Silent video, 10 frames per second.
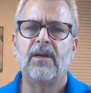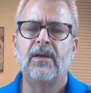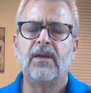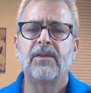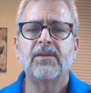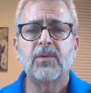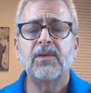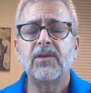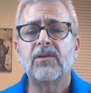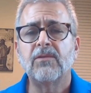This way
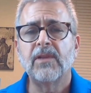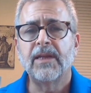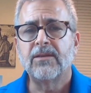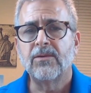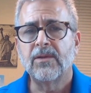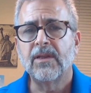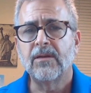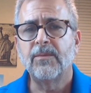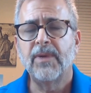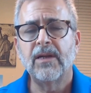you can relate to it a little
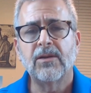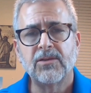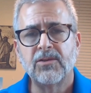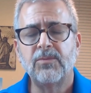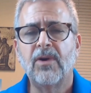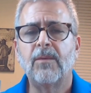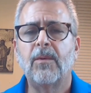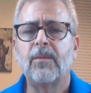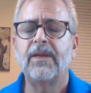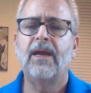better because you
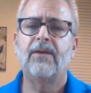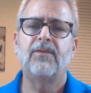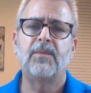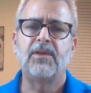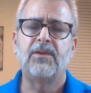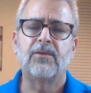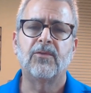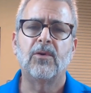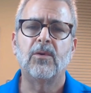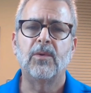probably have them in your
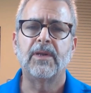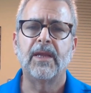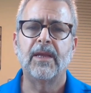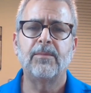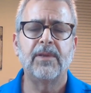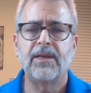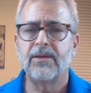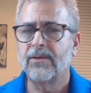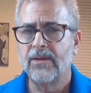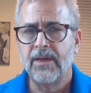401k plan
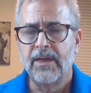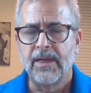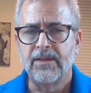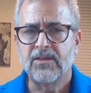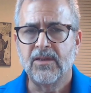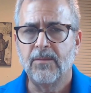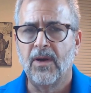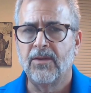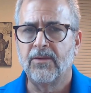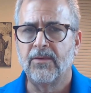or in some
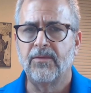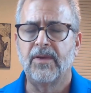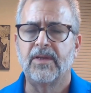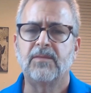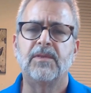other investment.